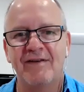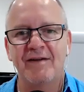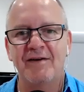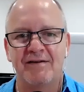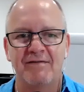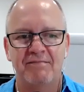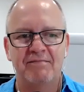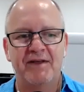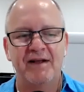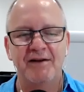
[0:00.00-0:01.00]
unlocked.
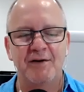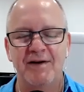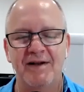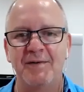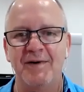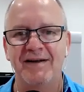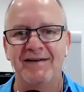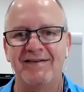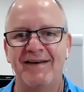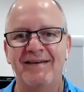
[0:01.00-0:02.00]
They're going to do it anyway.
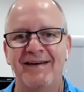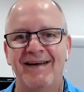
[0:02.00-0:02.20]
So,